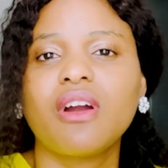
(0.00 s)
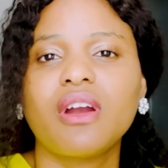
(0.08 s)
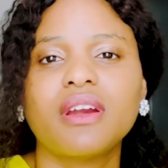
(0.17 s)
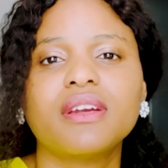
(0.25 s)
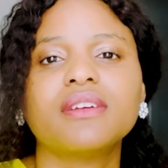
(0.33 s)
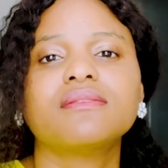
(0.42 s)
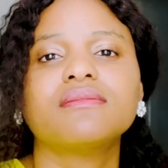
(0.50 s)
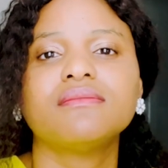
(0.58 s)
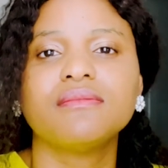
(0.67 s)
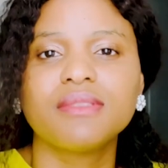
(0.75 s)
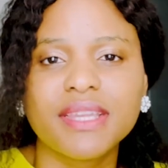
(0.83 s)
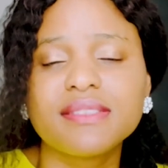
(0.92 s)
are
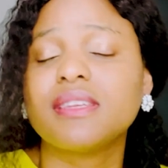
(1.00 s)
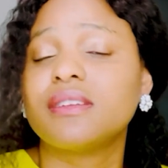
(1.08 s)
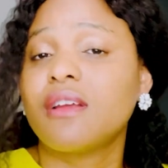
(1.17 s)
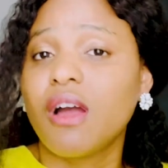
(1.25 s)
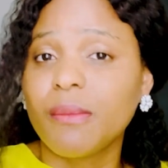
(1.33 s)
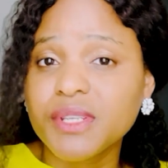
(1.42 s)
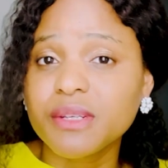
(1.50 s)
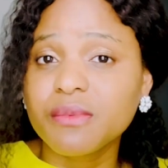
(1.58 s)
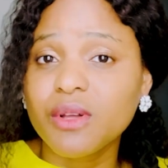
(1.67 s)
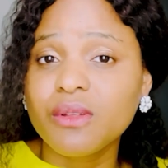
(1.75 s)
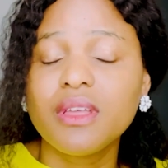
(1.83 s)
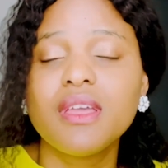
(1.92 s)
less than
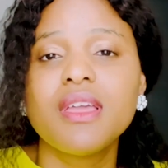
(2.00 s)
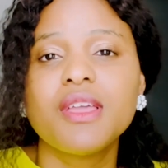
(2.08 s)
optimal,